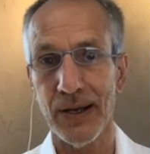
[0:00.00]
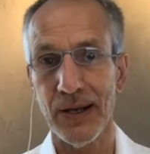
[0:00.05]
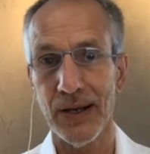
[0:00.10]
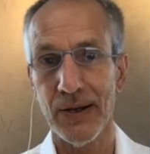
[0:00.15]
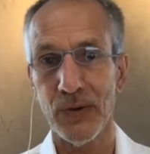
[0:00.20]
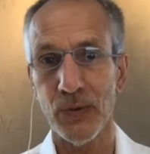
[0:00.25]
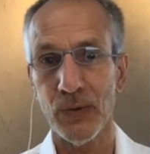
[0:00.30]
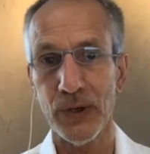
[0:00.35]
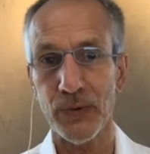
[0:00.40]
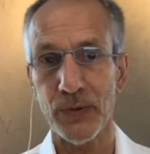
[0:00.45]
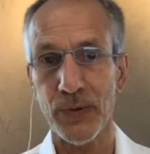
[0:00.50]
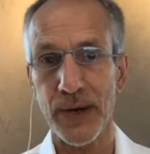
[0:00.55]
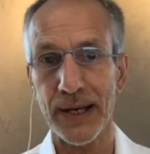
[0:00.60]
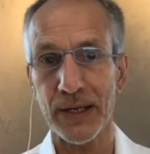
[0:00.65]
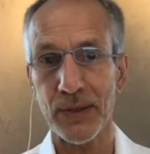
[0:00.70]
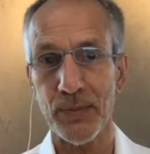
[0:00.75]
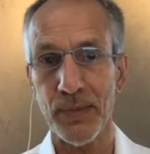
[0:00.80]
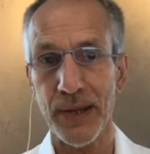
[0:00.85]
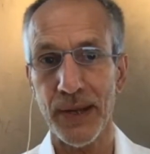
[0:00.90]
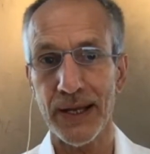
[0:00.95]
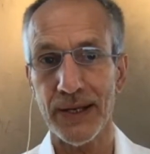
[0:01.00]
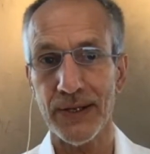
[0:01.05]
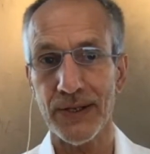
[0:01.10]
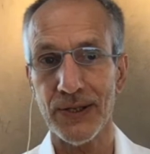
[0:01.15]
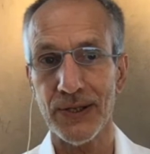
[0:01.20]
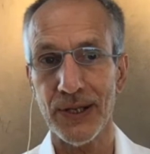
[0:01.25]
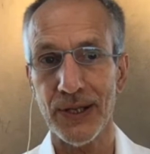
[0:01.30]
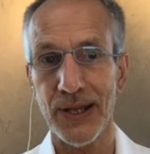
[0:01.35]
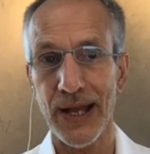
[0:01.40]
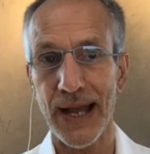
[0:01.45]
we recommend
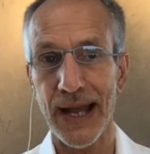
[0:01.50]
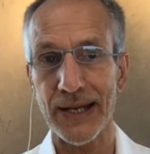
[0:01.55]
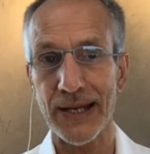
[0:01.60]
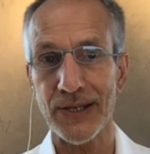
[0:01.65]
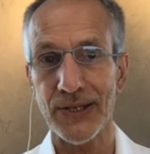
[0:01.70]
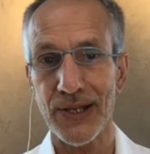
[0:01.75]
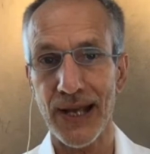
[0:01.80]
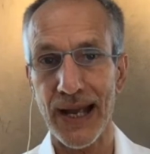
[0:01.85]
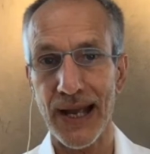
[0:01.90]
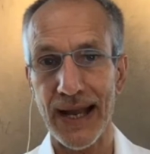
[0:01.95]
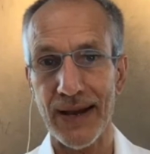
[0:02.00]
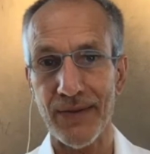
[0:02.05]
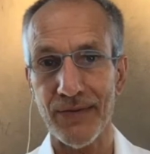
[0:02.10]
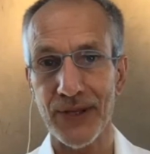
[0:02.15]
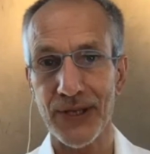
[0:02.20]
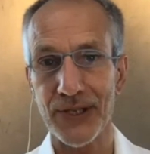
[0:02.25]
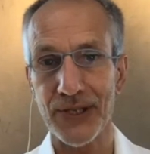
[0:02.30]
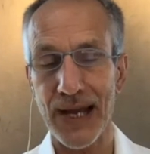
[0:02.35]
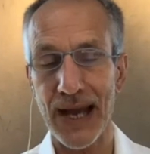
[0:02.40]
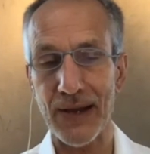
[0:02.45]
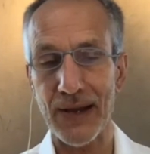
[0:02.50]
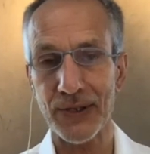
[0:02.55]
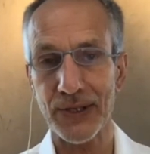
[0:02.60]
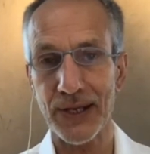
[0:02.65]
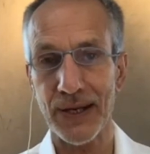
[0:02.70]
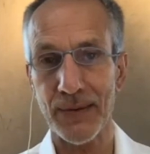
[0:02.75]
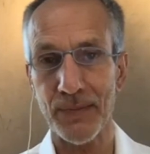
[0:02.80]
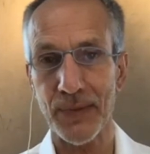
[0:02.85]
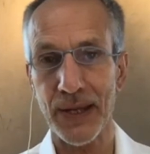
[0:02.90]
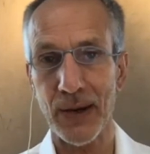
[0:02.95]
that to have this
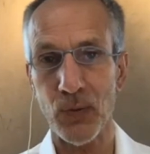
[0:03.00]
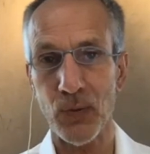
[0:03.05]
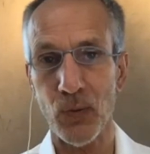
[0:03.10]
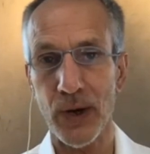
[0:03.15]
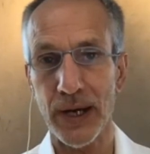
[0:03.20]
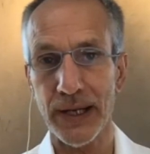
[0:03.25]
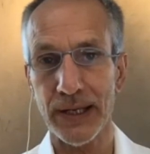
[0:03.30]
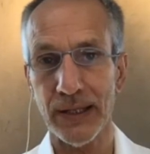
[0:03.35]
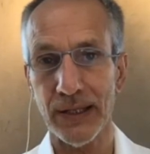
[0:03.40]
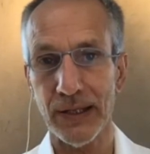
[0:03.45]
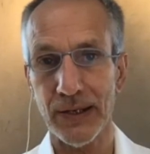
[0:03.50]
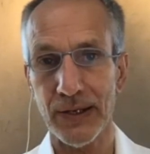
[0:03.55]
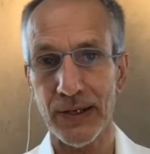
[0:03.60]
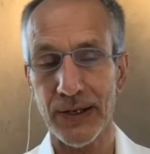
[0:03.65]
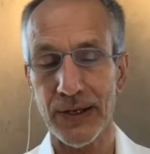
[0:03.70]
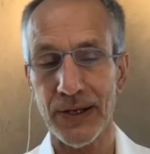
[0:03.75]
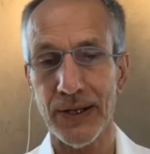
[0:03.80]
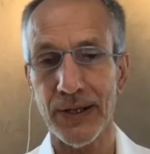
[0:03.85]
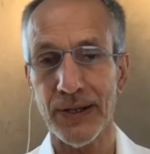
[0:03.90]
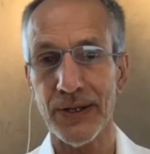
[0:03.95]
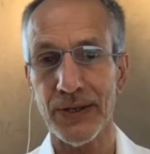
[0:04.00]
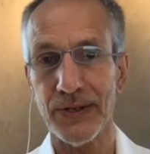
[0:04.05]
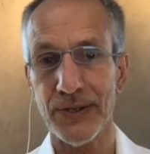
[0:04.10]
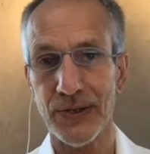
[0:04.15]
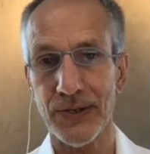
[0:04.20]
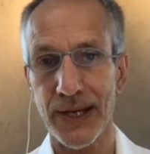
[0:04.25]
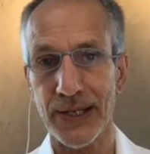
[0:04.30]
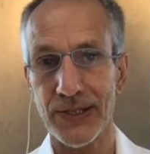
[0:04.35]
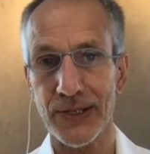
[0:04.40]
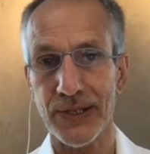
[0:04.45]
outcome, that one learn the
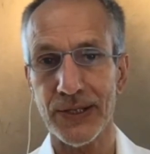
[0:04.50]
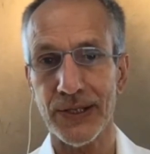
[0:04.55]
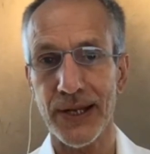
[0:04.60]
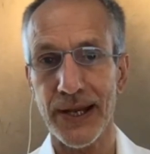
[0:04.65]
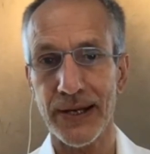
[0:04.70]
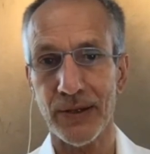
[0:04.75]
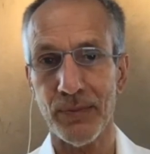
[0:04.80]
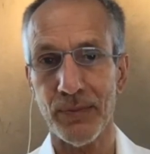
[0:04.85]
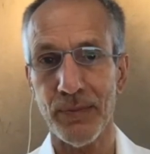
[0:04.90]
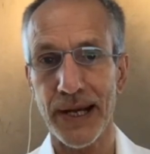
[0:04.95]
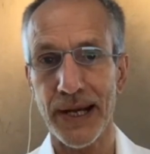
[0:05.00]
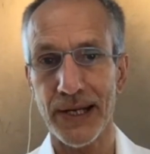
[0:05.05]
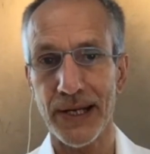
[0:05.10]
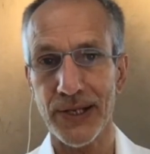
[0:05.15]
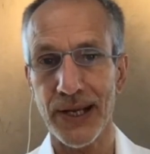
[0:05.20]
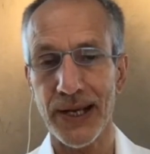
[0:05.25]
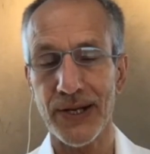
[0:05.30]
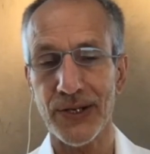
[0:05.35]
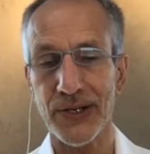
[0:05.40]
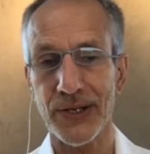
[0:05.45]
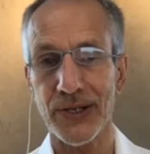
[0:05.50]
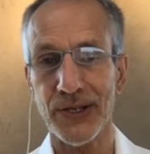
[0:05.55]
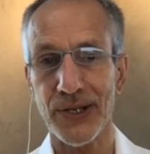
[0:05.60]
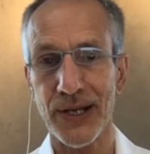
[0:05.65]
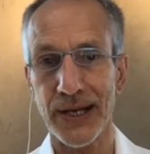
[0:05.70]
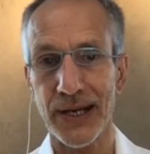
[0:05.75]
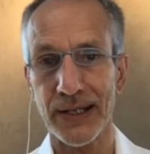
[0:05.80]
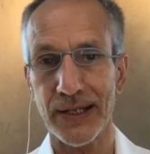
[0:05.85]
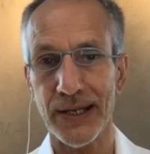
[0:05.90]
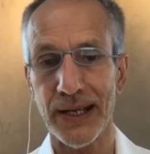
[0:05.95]
Transcendental Meditation
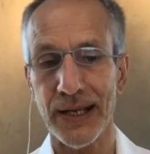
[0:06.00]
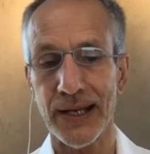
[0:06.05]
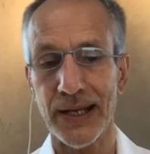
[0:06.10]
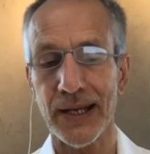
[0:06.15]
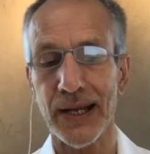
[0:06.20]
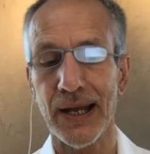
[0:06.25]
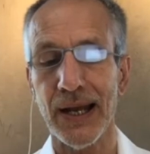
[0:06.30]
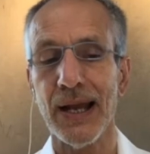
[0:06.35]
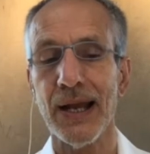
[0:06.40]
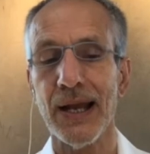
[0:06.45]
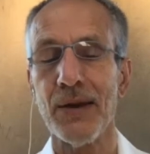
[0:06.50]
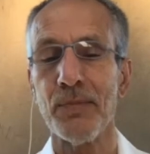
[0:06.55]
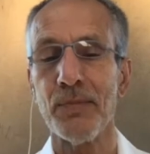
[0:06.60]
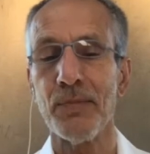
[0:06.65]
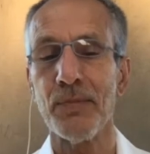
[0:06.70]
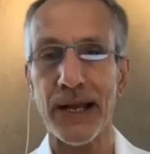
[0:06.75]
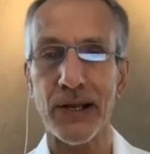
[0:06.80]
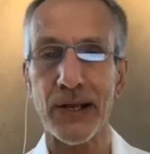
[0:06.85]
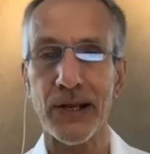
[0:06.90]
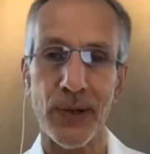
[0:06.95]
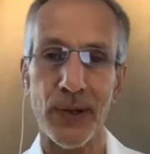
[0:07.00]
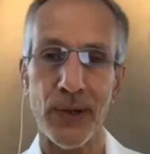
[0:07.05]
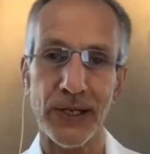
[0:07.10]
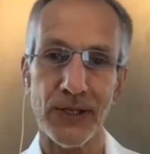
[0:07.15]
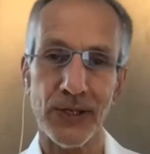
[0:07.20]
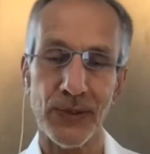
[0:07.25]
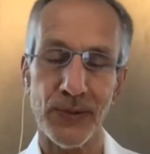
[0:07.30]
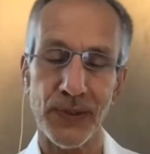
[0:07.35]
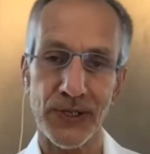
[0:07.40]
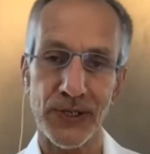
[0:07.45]
technique by going
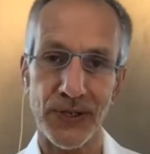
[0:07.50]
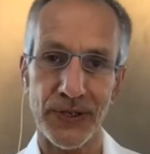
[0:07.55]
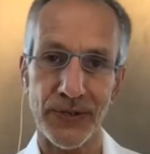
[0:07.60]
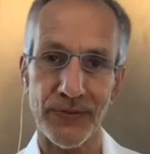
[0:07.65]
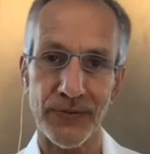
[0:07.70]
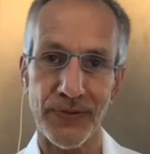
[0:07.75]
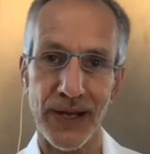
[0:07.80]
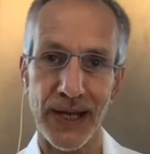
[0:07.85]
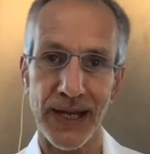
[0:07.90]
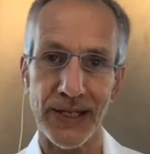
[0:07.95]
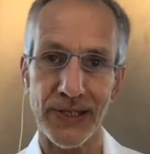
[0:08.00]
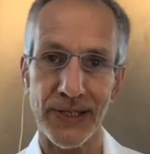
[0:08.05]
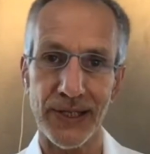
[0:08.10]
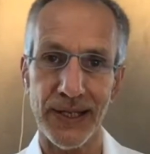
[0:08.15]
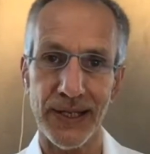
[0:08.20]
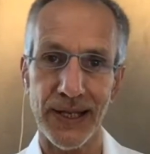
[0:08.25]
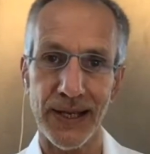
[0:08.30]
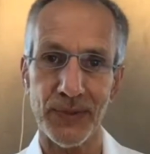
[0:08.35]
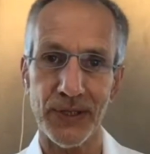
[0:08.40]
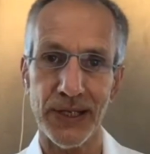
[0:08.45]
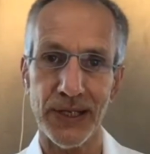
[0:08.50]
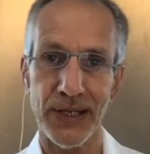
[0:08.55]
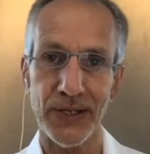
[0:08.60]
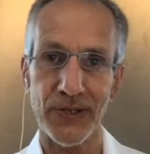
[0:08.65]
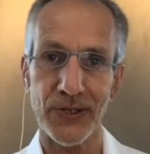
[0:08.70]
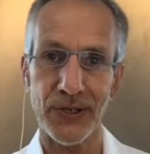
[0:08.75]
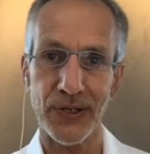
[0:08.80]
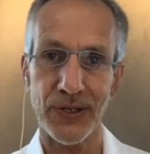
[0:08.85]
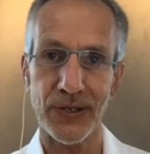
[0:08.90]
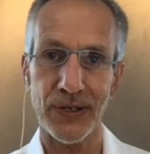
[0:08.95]
to a certified TM
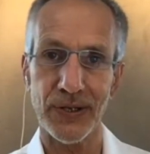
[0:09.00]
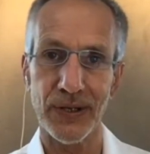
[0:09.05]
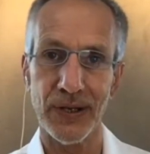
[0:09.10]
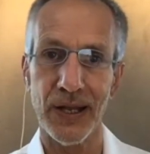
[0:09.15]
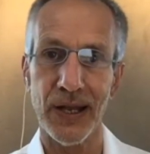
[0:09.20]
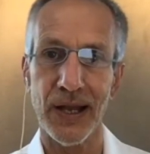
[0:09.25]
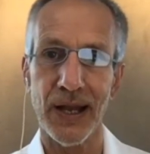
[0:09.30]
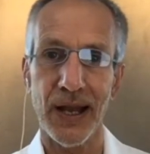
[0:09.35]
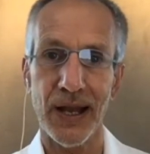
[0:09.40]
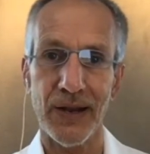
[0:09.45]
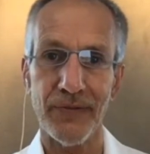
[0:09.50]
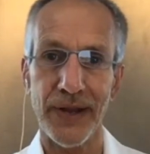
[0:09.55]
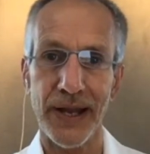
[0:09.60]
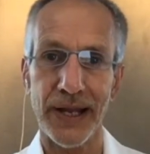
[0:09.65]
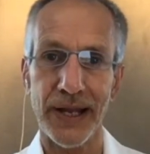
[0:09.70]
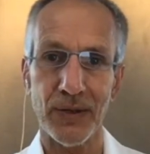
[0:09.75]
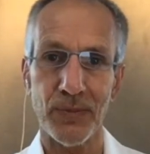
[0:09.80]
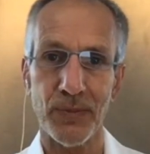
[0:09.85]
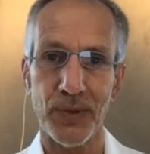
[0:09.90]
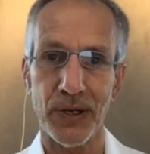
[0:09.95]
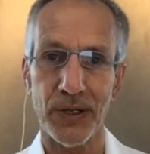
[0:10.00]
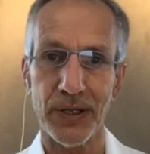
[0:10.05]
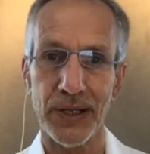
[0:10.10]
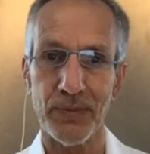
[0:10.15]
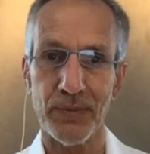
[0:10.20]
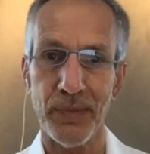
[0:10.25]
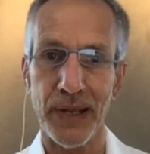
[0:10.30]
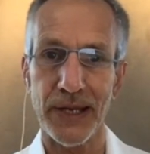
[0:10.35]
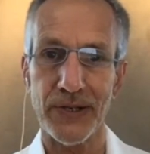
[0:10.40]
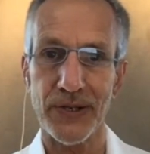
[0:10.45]
teacher available in
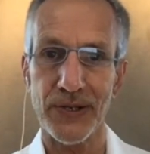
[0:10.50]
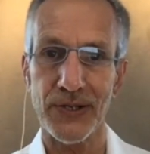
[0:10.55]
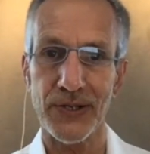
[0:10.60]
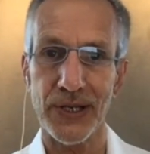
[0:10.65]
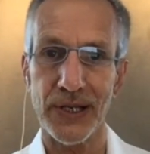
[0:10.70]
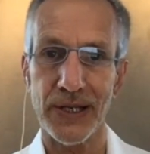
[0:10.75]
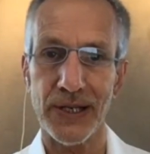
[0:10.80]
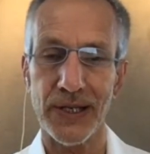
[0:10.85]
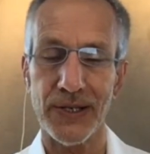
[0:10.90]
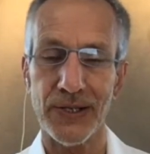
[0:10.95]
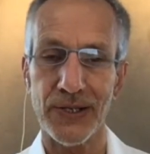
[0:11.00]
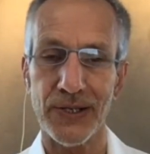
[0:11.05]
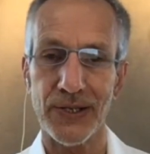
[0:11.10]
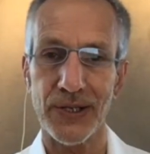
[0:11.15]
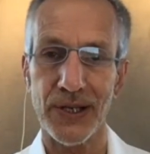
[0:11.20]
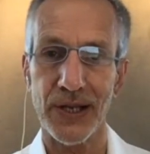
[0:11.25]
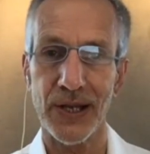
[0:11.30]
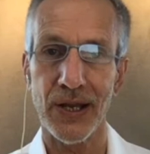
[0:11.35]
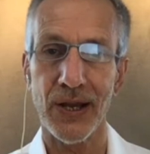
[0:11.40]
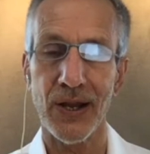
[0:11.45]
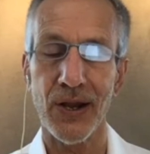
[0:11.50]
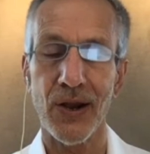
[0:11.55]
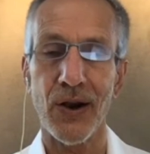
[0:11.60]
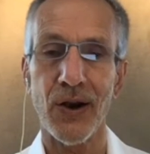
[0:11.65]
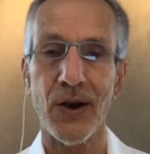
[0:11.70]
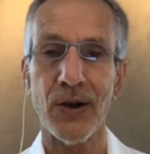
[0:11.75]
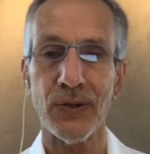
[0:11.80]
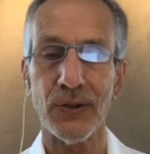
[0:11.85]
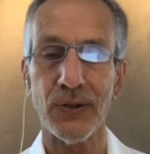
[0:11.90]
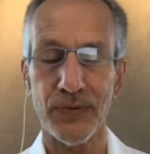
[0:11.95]
major cities
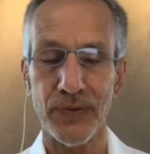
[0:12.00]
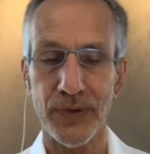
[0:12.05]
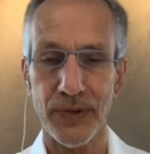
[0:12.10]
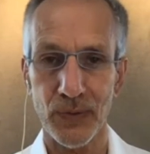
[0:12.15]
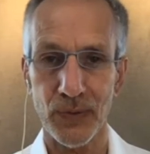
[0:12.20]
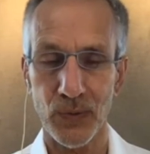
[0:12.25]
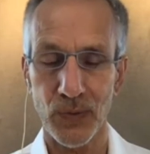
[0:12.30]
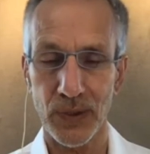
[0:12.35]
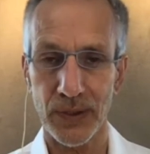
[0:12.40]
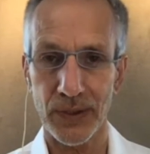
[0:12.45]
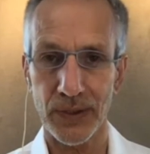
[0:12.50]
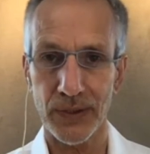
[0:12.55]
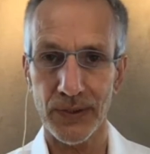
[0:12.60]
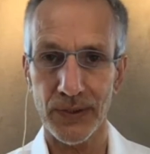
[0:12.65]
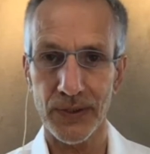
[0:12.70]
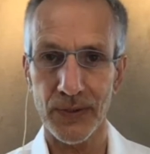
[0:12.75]
all over the world